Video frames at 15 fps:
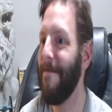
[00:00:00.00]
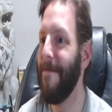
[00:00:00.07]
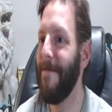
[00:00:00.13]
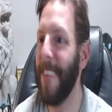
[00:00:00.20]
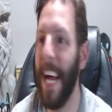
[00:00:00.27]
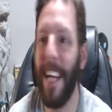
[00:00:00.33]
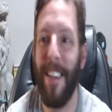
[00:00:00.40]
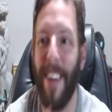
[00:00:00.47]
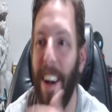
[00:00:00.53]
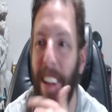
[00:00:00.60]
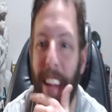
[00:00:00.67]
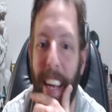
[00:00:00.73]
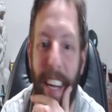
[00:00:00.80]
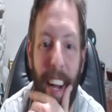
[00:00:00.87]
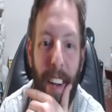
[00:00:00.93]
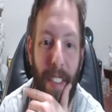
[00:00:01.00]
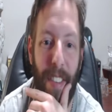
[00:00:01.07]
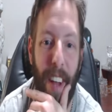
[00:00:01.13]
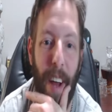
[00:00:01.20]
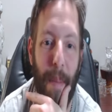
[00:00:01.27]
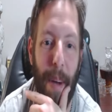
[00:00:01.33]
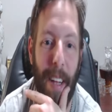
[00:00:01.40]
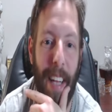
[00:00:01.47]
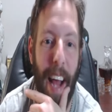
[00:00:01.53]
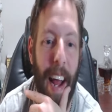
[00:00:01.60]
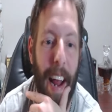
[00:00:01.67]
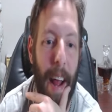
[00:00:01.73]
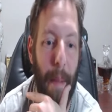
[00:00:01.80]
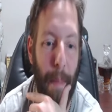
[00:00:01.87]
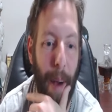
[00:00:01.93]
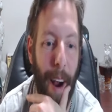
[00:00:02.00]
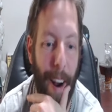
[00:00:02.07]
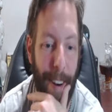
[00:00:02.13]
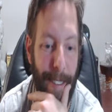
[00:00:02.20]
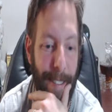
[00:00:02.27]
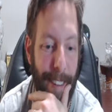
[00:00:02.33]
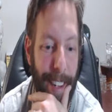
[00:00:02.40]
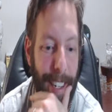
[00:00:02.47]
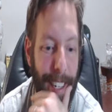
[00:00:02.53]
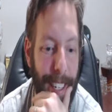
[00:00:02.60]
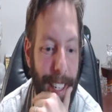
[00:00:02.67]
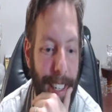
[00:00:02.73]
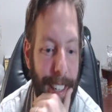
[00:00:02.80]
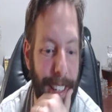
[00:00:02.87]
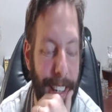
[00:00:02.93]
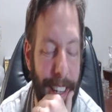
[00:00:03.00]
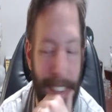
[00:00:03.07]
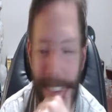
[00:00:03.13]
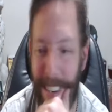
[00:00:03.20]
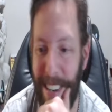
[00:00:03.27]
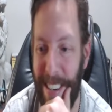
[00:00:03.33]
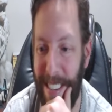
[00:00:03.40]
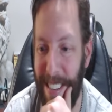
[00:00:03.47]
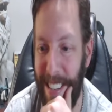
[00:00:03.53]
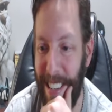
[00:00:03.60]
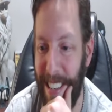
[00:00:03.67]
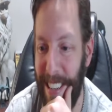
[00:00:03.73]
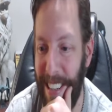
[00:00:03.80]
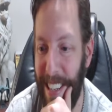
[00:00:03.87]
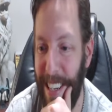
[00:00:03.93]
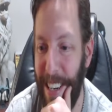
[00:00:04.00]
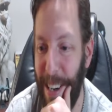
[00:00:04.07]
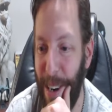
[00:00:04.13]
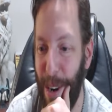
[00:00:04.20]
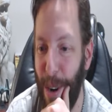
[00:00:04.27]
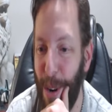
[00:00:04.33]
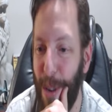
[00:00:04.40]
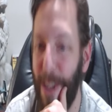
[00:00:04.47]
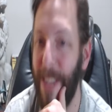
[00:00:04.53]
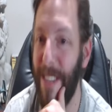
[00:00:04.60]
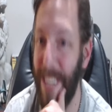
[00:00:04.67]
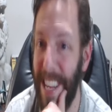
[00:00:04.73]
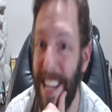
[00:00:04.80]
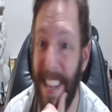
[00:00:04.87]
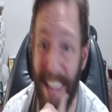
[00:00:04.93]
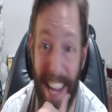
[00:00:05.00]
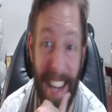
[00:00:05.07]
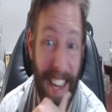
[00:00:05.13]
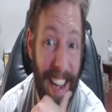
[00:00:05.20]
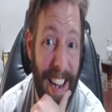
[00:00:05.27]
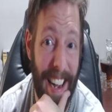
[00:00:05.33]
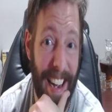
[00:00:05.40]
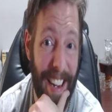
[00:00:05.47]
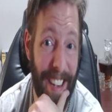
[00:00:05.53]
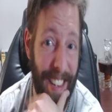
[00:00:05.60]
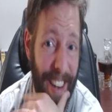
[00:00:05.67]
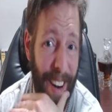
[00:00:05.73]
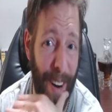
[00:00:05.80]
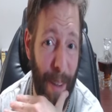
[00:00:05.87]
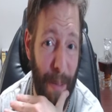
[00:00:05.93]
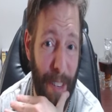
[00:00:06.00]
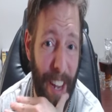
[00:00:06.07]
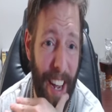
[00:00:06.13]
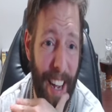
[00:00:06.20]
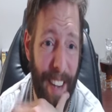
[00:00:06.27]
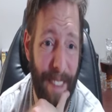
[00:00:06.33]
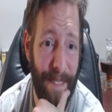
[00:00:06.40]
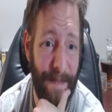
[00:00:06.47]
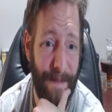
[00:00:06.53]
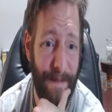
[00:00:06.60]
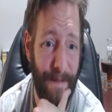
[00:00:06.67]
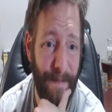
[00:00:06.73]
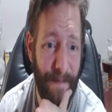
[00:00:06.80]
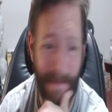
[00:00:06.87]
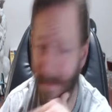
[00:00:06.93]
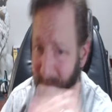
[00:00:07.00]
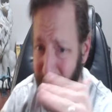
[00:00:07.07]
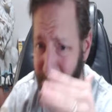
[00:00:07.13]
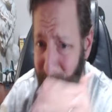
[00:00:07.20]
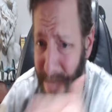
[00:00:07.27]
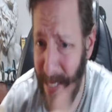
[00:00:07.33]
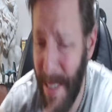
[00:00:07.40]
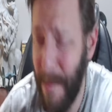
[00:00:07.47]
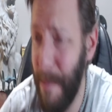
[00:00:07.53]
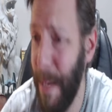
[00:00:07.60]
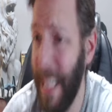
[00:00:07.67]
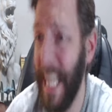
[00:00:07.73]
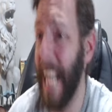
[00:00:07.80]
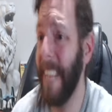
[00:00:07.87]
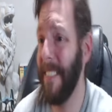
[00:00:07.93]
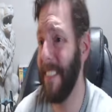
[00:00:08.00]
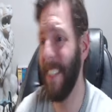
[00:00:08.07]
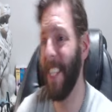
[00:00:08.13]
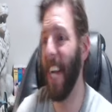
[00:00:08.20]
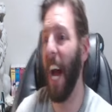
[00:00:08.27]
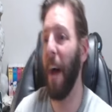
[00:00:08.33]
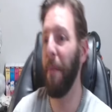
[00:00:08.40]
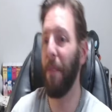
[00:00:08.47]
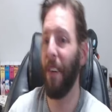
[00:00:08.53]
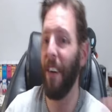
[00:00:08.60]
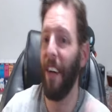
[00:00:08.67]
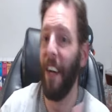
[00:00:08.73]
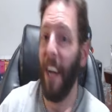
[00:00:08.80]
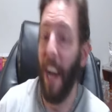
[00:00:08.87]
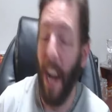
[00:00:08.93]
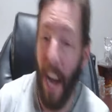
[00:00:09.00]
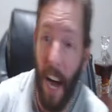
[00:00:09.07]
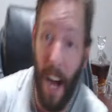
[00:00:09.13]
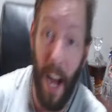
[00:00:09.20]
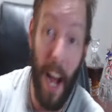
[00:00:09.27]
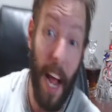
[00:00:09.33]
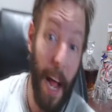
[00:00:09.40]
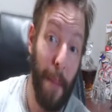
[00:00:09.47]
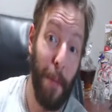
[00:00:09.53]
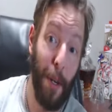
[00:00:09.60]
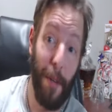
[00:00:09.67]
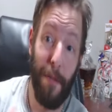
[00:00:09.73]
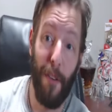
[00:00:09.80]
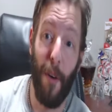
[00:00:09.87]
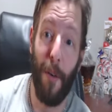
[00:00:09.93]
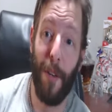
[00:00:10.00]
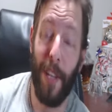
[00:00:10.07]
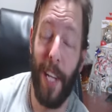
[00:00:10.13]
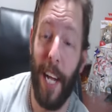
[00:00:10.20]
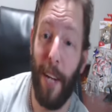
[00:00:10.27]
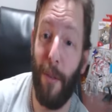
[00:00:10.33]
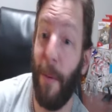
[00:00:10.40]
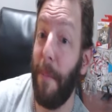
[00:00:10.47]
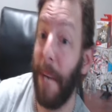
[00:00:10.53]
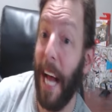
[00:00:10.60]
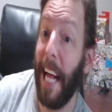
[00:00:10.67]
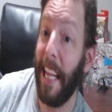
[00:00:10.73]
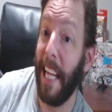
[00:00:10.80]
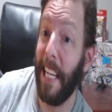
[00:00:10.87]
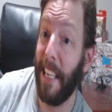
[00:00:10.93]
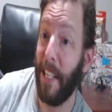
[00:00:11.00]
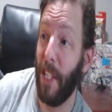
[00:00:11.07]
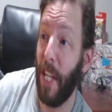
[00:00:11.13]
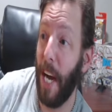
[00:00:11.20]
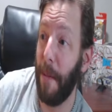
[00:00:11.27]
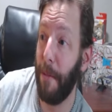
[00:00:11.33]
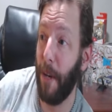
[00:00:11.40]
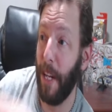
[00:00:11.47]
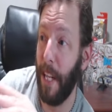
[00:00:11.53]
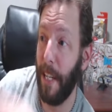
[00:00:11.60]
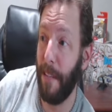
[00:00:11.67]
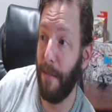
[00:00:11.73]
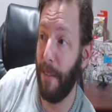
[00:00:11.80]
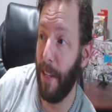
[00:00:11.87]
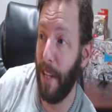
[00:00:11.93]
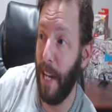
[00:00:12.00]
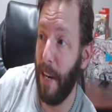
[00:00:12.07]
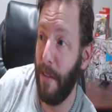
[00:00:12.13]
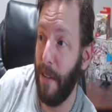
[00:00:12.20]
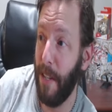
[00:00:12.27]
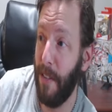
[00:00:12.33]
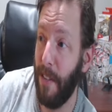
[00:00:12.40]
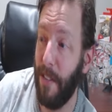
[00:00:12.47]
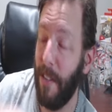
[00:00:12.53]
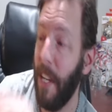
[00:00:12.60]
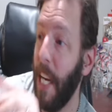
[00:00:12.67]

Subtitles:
That's all I got to say about that end part. Like, seriously. Like, who does he think he is? You know what I'm saying? But that's the chapter. I am looking forward to the next one, but I like the chapter. I liked it for a lot of reasons.